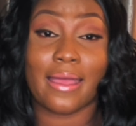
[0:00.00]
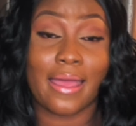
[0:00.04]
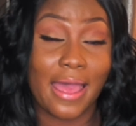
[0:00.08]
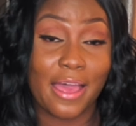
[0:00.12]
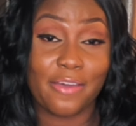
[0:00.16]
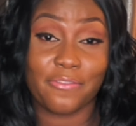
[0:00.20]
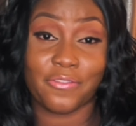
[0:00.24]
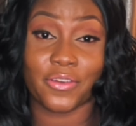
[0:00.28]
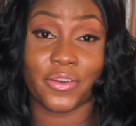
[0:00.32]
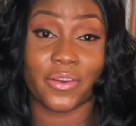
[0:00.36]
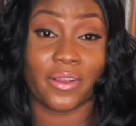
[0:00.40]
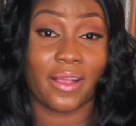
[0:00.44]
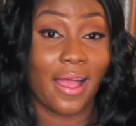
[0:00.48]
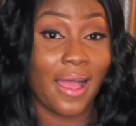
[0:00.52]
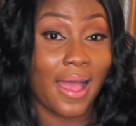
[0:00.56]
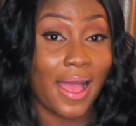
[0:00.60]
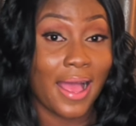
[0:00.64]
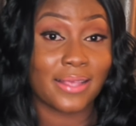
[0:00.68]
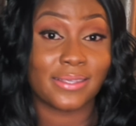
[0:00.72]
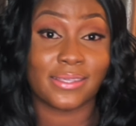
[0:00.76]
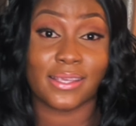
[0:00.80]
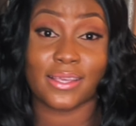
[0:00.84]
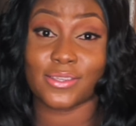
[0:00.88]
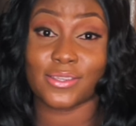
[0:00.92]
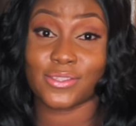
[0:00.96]
ever
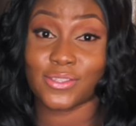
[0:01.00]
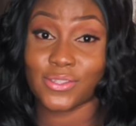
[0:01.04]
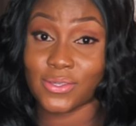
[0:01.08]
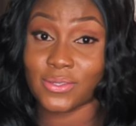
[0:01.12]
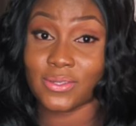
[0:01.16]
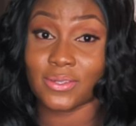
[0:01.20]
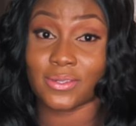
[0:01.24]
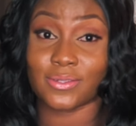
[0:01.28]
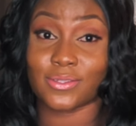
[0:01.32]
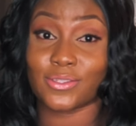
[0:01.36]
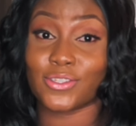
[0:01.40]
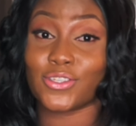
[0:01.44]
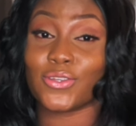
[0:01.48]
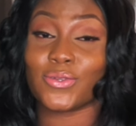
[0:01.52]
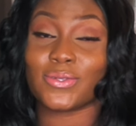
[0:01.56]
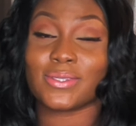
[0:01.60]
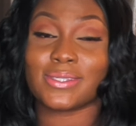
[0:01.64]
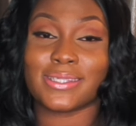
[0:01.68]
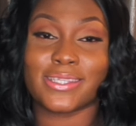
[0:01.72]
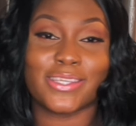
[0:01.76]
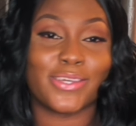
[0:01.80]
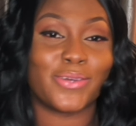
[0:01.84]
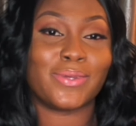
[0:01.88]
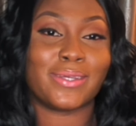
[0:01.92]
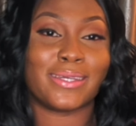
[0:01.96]
as a student, you
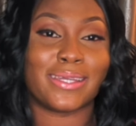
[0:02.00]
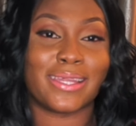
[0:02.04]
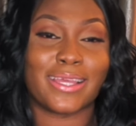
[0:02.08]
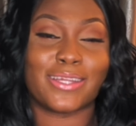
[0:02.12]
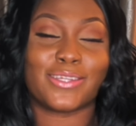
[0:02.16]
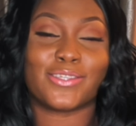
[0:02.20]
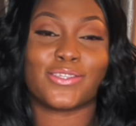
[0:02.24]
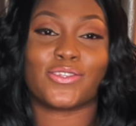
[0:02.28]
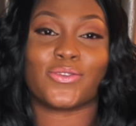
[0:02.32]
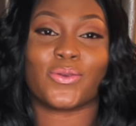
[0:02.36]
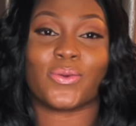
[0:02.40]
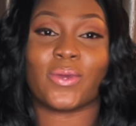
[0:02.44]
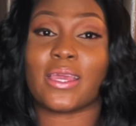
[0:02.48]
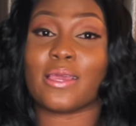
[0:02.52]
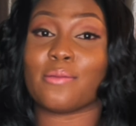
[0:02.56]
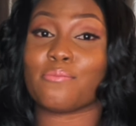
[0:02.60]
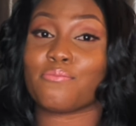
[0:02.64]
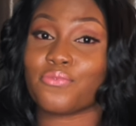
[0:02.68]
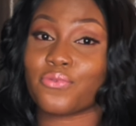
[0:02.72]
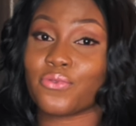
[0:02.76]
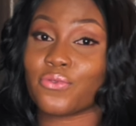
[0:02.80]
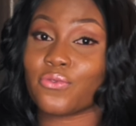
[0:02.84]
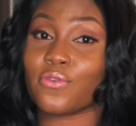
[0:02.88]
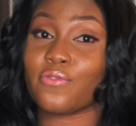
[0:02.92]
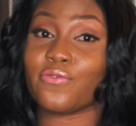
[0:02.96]
still need to
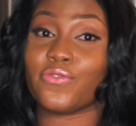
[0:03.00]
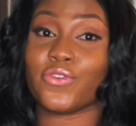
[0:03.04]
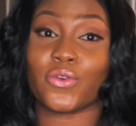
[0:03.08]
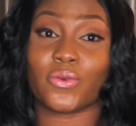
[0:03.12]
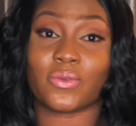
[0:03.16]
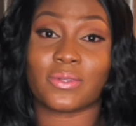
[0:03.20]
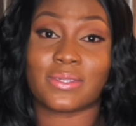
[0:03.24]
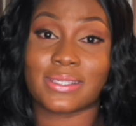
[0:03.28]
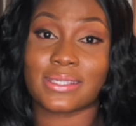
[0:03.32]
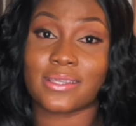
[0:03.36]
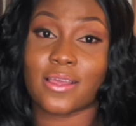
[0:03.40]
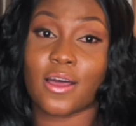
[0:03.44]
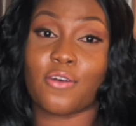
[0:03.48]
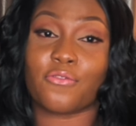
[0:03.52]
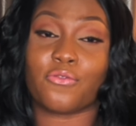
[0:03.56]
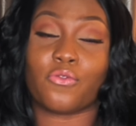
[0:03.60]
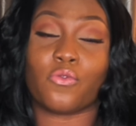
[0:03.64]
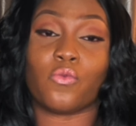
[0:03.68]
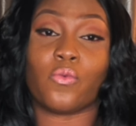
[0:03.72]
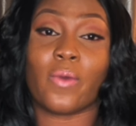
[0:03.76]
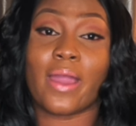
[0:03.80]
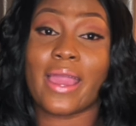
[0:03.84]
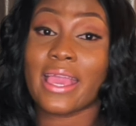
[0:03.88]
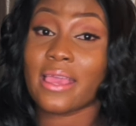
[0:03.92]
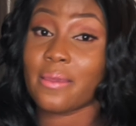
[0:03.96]
improve yourself
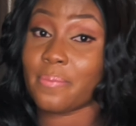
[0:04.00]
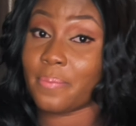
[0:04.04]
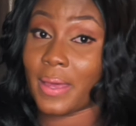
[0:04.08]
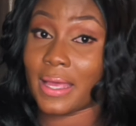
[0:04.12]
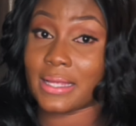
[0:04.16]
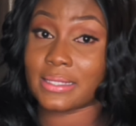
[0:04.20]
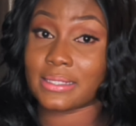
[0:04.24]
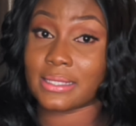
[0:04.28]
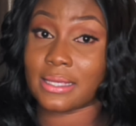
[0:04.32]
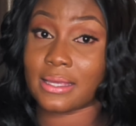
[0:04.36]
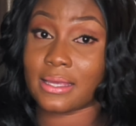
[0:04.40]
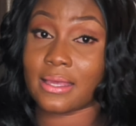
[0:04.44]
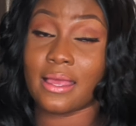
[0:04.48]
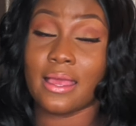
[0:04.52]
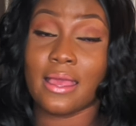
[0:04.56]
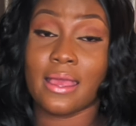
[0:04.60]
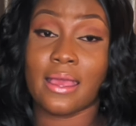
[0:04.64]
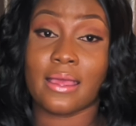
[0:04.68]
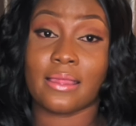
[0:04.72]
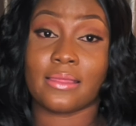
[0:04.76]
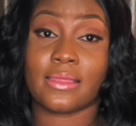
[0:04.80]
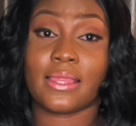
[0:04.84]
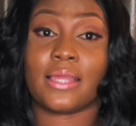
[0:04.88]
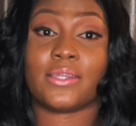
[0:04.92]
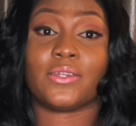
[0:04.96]
way better
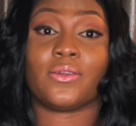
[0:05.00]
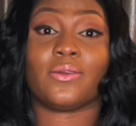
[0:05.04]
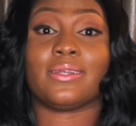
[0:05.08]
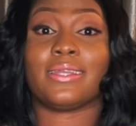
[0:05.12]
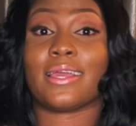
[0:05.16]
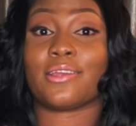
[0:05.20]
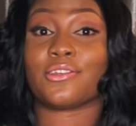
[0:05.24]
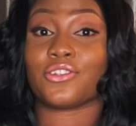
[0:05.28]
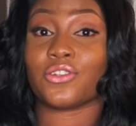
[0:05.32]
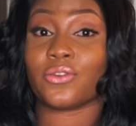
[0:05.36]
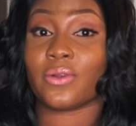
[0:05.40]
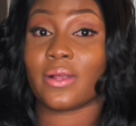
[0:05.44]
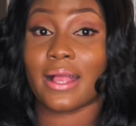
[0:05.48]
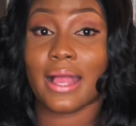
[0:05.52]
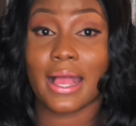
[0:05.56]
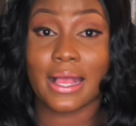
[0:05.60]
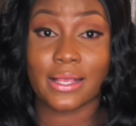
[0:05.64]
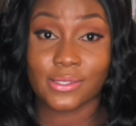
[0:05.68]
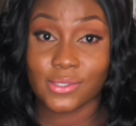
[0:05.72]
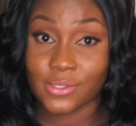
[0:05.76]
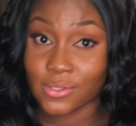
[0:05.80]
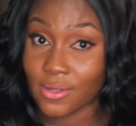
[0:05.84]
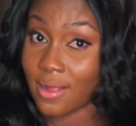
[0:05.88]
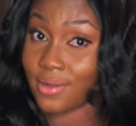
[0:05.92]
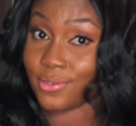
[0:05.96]
than your lecturer
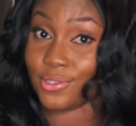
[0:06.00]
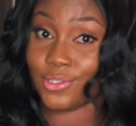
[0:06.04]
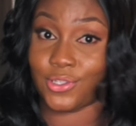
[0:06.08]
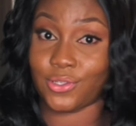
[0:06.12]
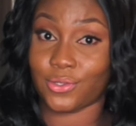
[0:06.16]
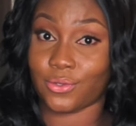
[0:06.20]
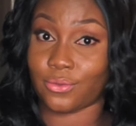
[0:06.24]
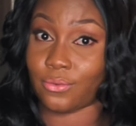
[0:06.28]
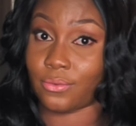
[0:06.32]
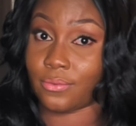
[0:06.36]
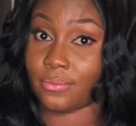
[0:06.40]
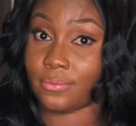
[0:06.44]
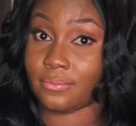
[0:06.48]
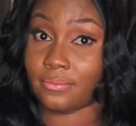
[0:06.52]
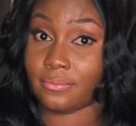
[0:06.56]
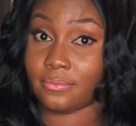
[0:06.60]
has taught you.